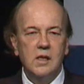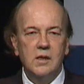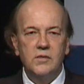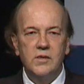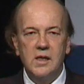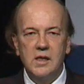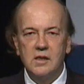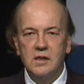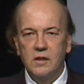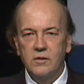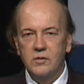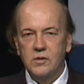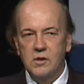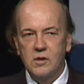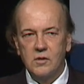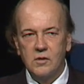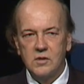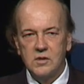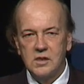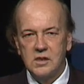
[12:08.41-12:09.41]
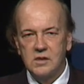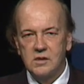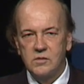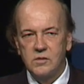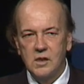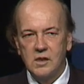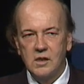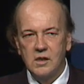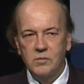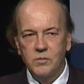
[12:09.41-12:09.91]
then other currencies
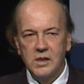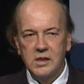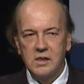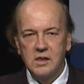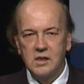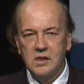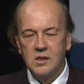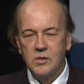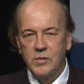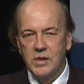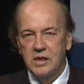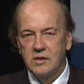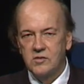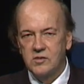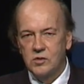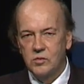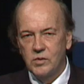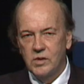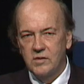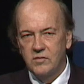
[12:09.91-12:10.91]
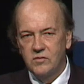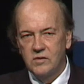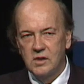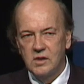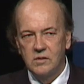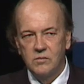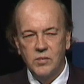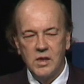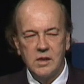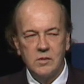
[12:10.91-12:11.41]
by kicking them out of SWIFT,
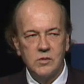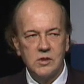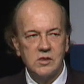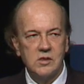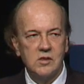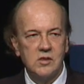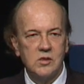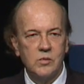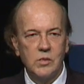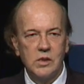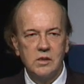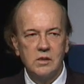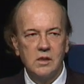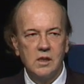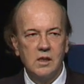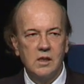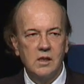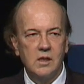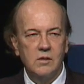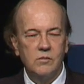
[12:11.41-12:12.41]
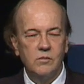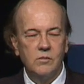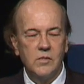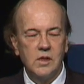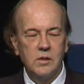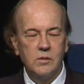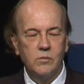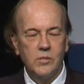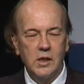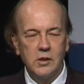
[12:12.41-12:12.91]
the payment system
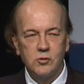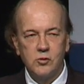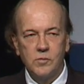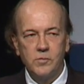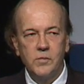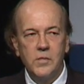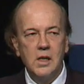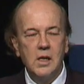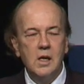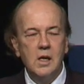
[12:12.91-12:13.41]
in Belgium,